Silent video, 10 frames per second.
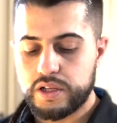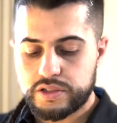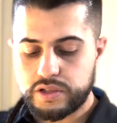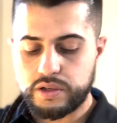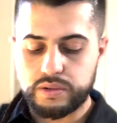
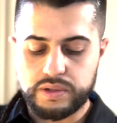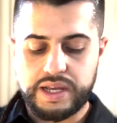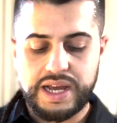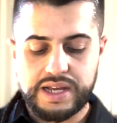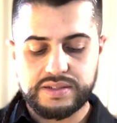So
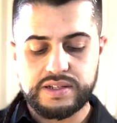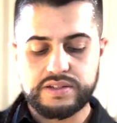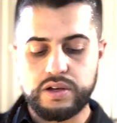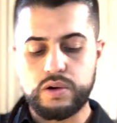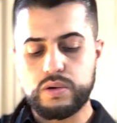it has
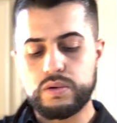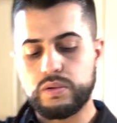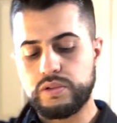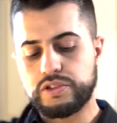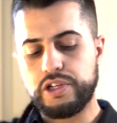this
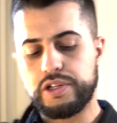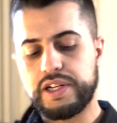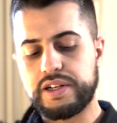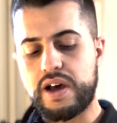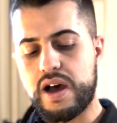whole
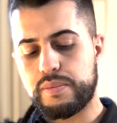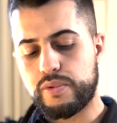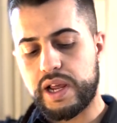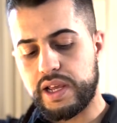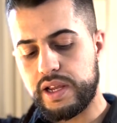turn-in knob
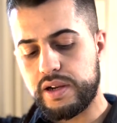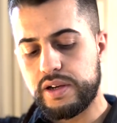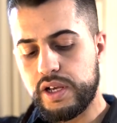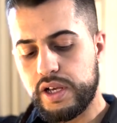right here.